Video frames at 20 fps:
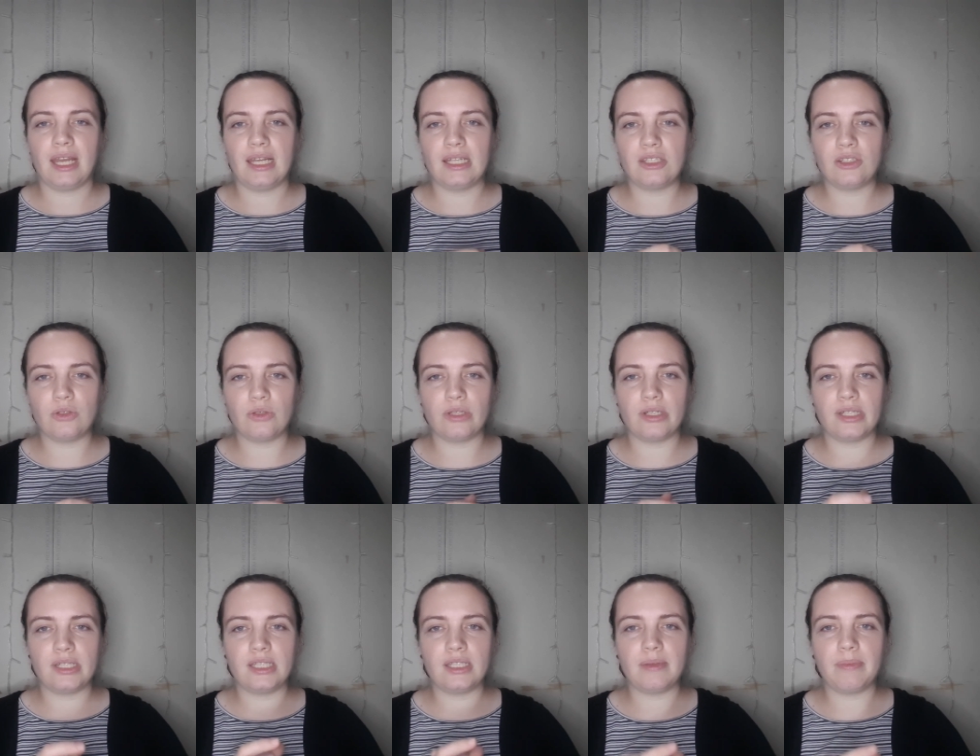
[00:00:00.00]
And so
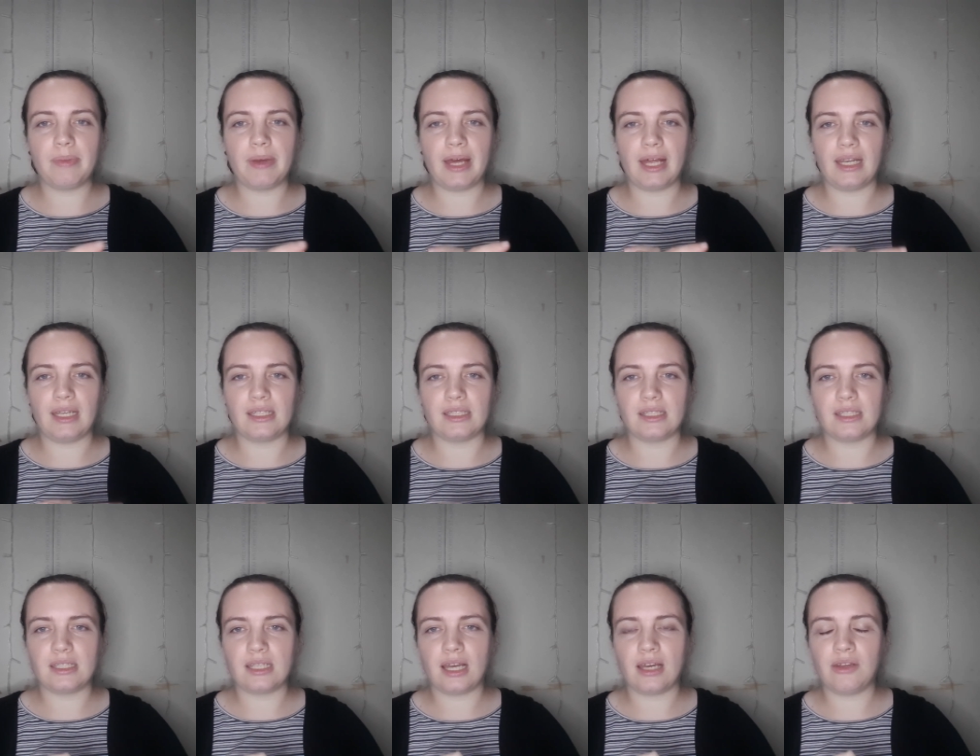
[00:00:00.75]
there is a
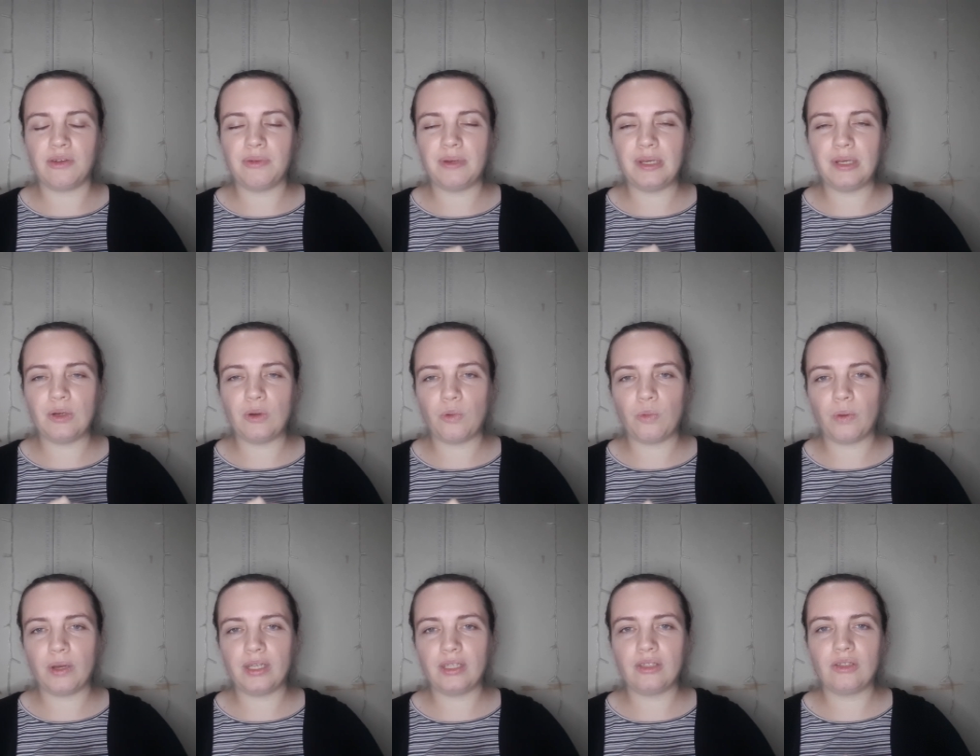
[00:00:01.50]
balance. How do we know
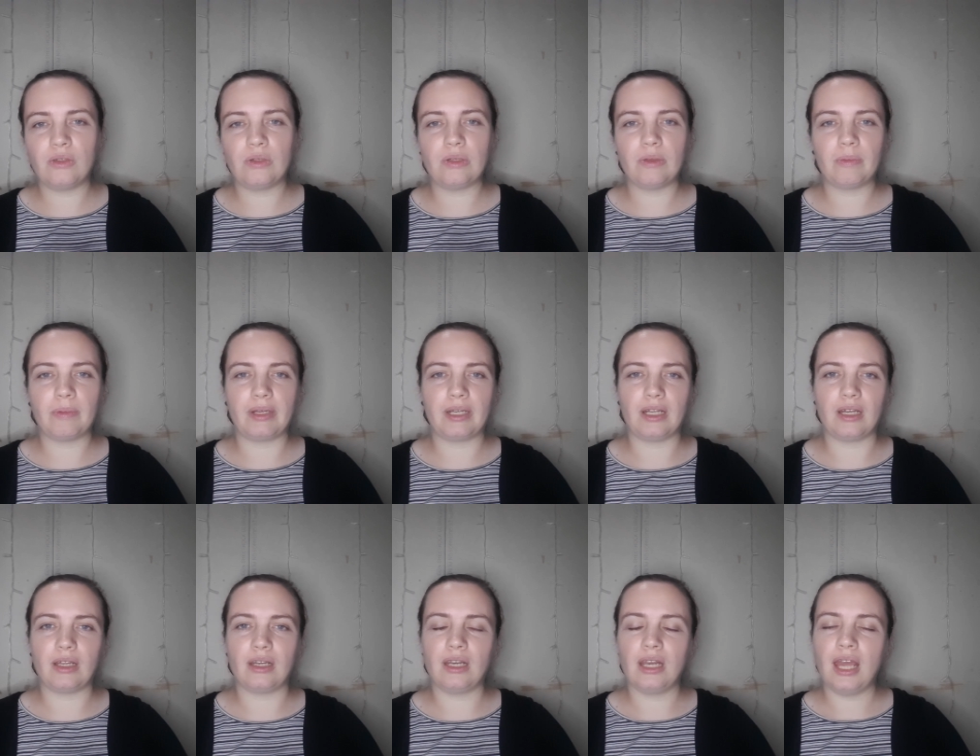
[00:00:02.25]
when to and when
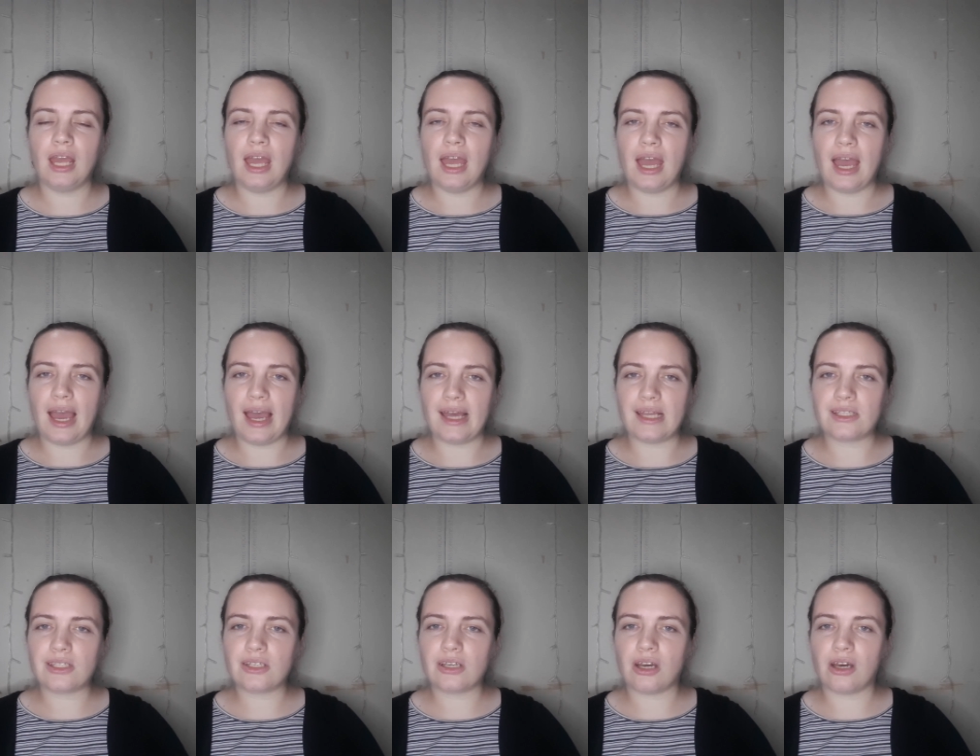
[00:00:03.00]
not?
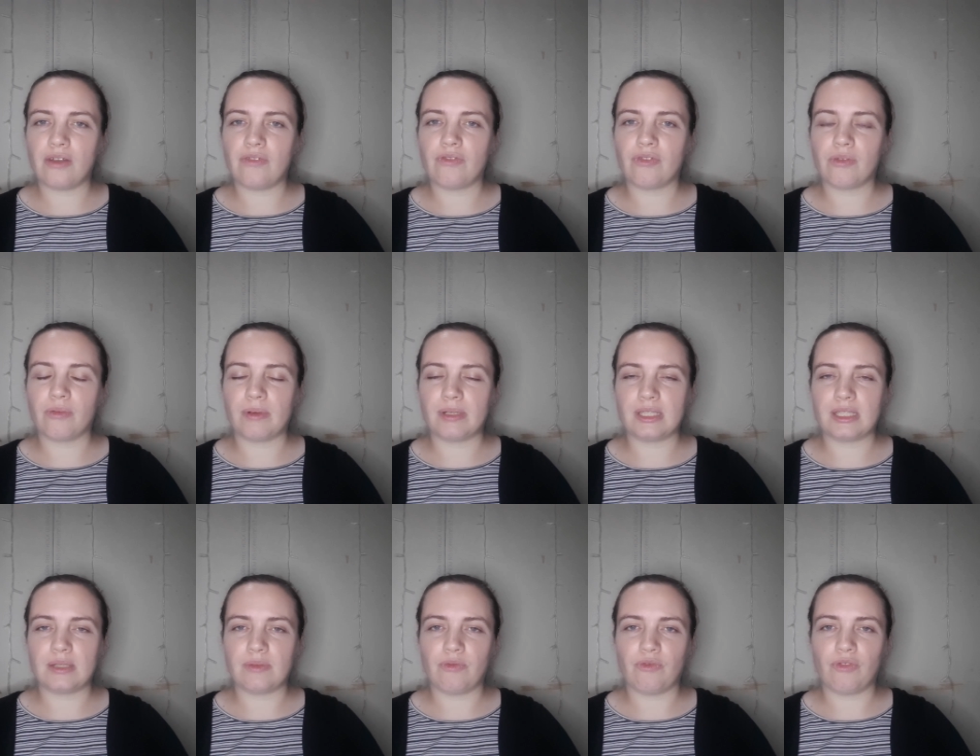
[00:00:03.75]
Ask God for
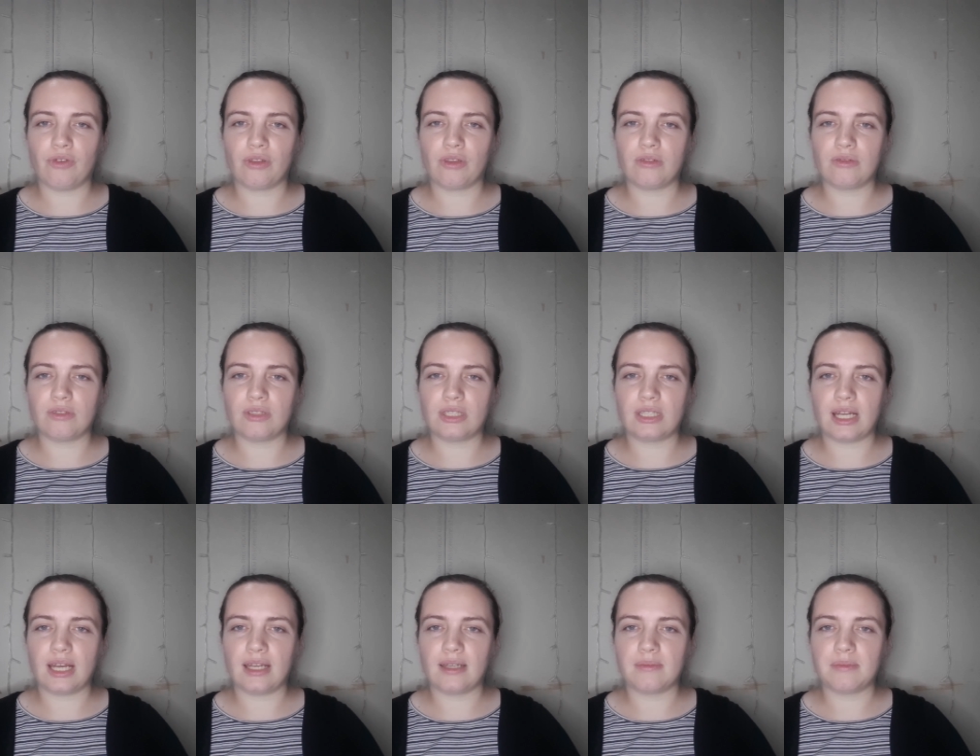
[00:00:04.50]
wisdom for those
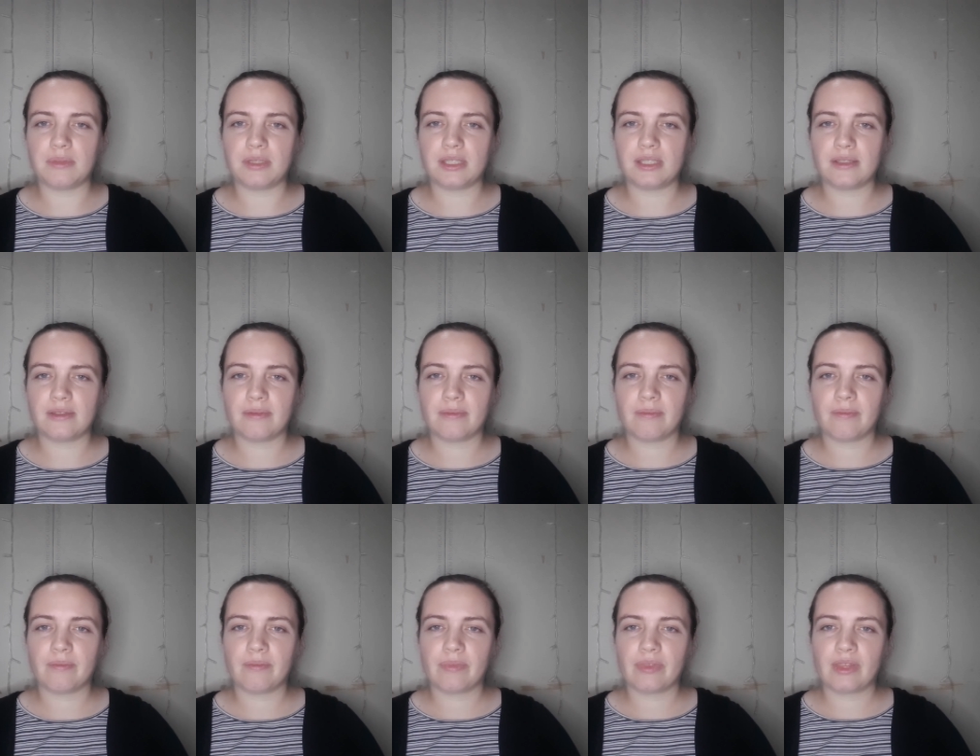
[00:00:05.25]
times.
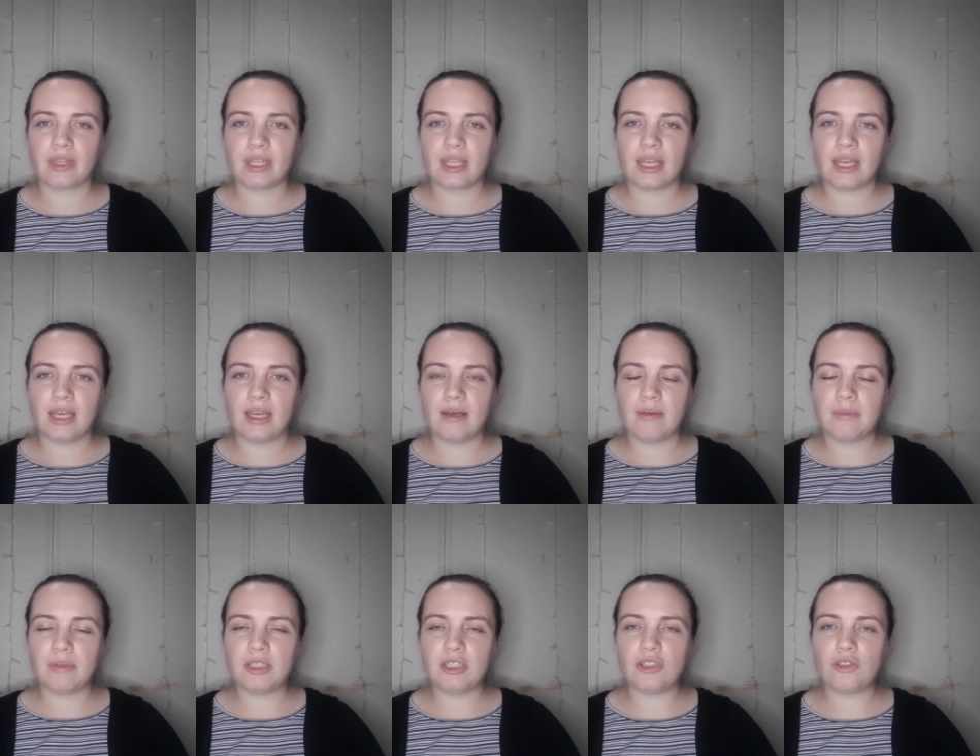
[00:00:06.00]

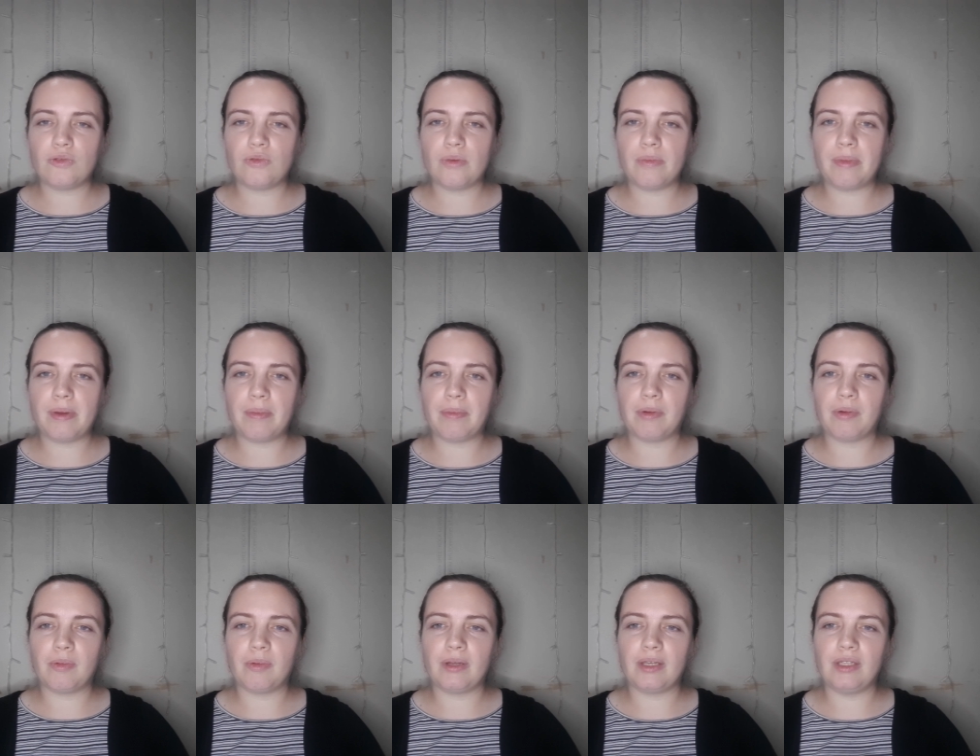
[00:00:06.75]
But just
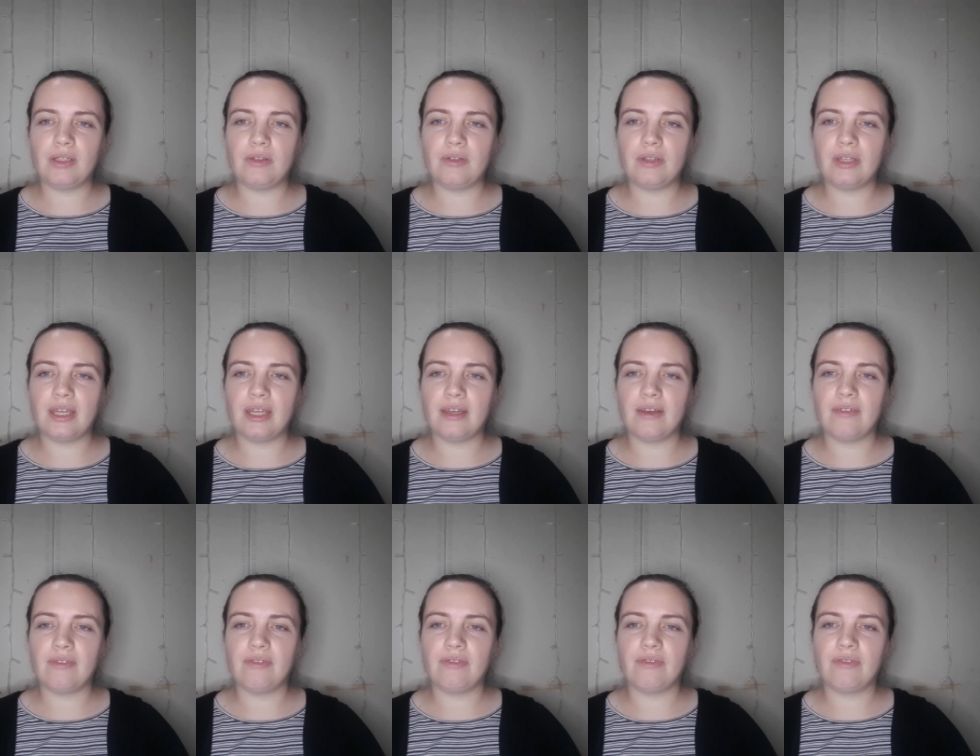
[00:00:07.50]
remember when you
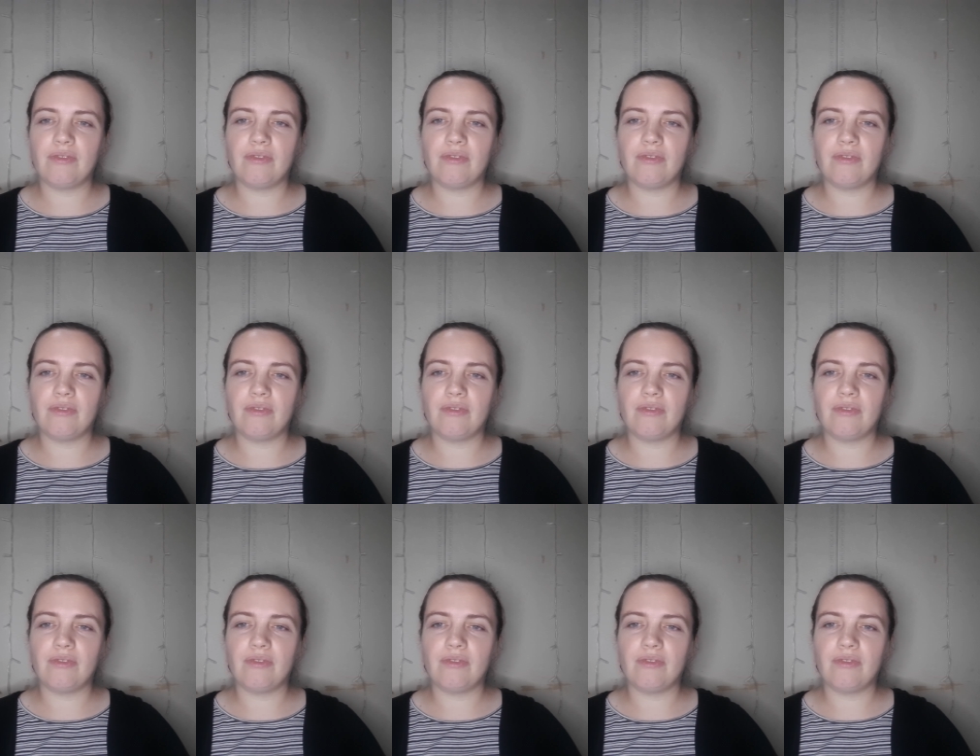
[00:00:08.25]
give